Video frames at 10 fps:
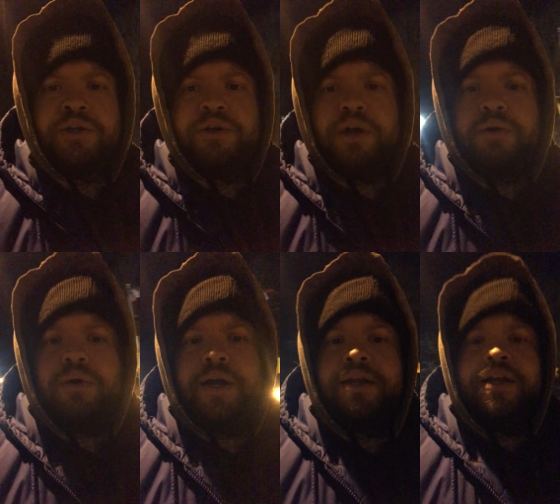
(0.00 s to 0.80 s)
You know
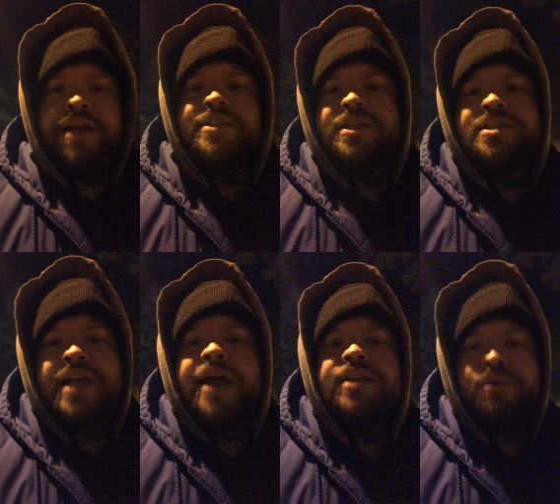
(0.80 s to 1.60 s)
what? That's
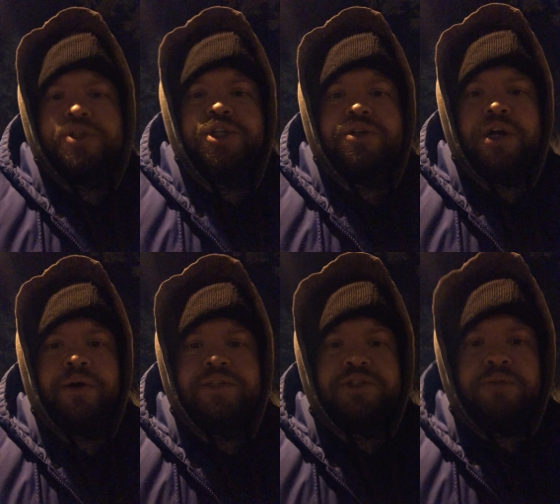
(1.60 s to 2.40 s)
exactly what you're
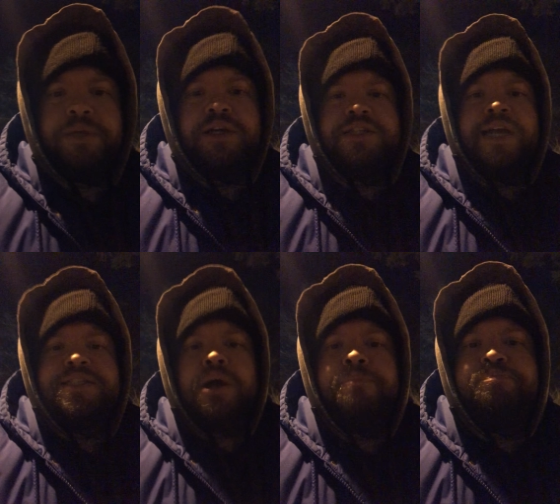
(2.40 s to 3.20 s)
going to do, because
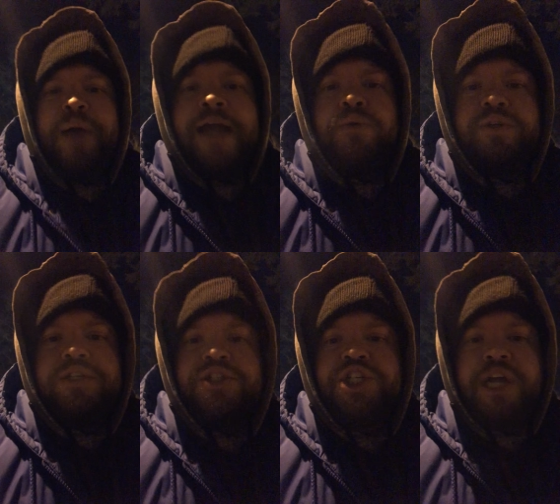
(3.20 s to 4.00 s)
that's how
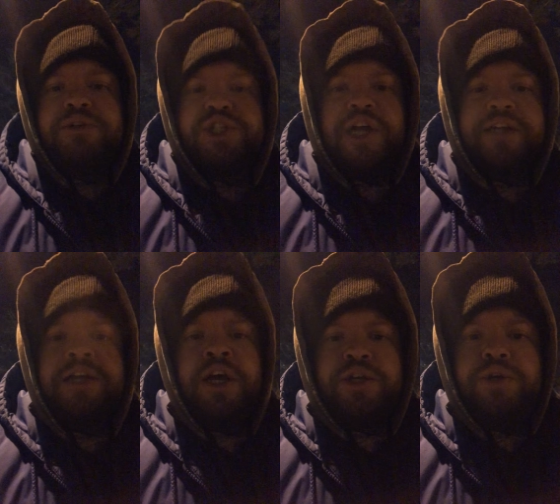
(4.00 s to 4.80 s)
backwards and
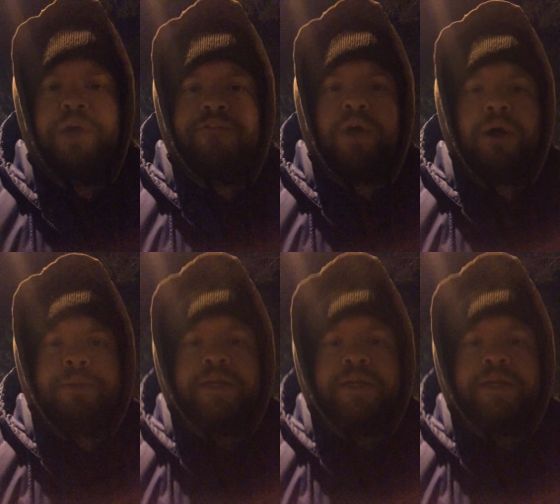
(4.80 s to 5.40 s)
shell-shocked you have all